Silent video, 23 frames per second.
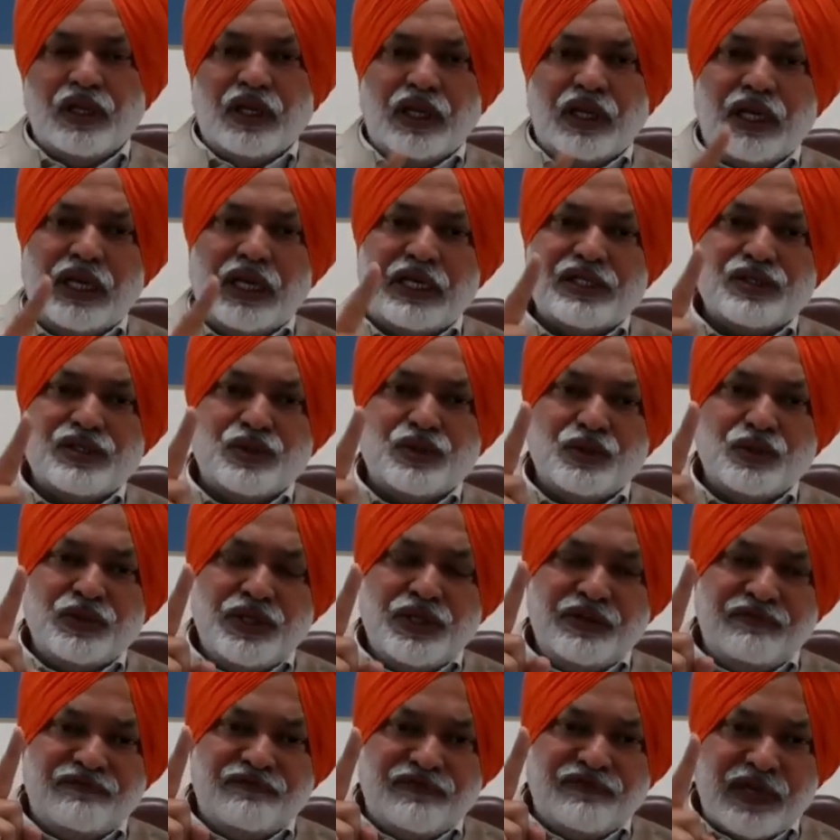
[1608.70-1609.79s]
as to
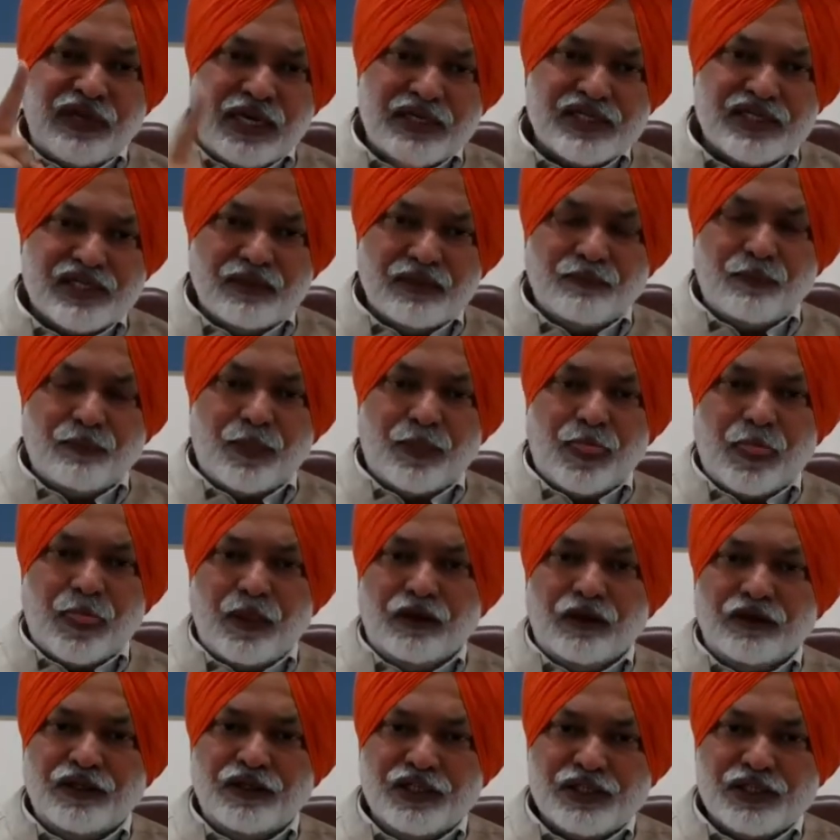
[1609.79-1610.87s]
the facts
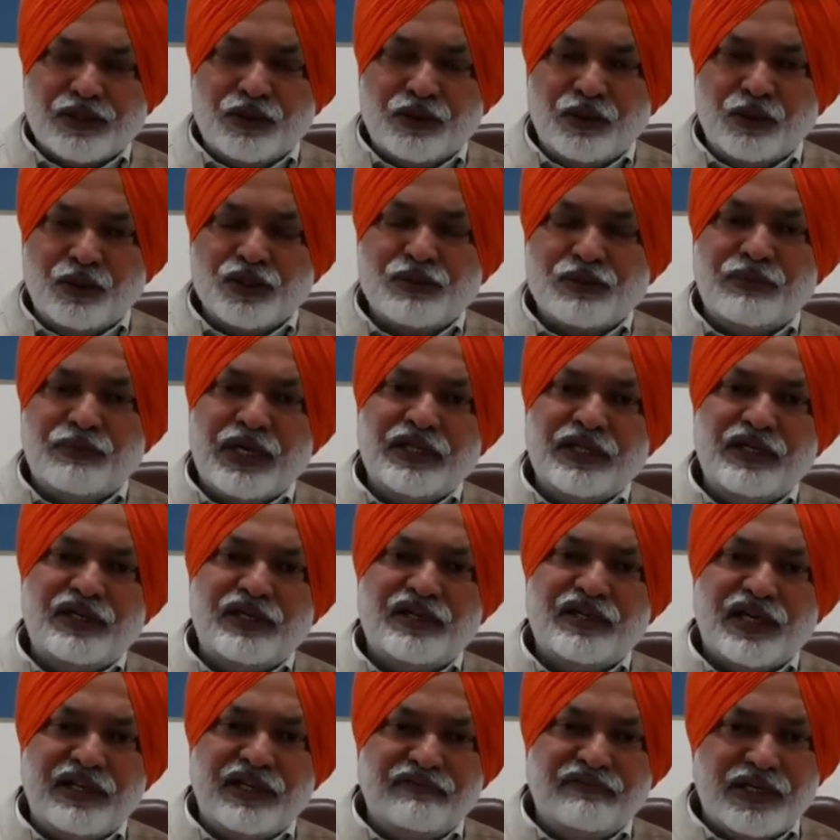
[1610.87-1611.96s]
disclosed by the
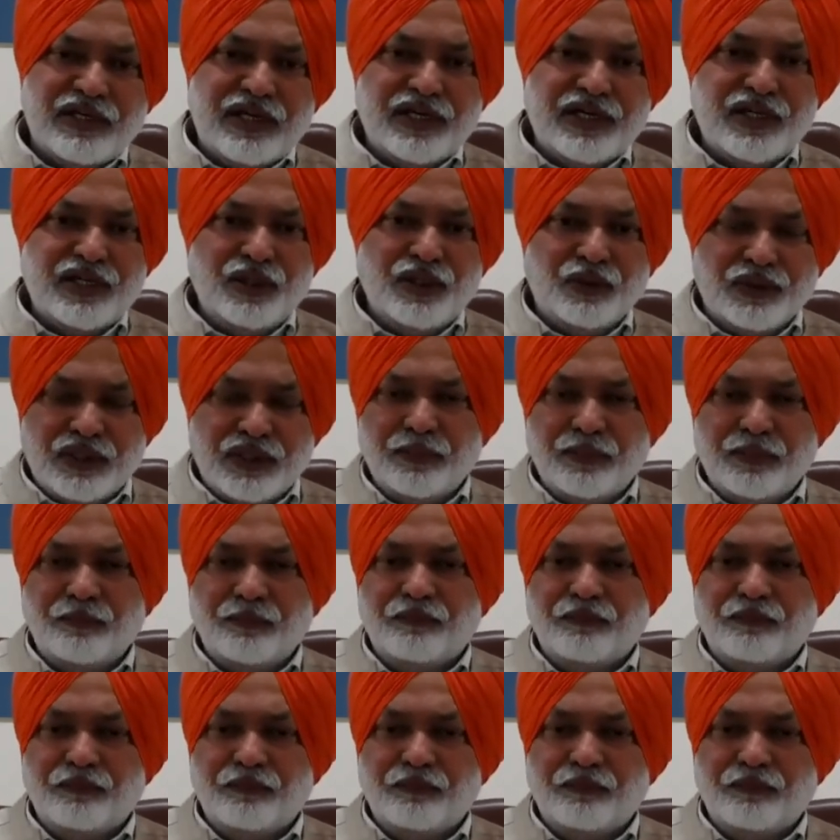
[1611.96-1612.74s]
driver and the owner,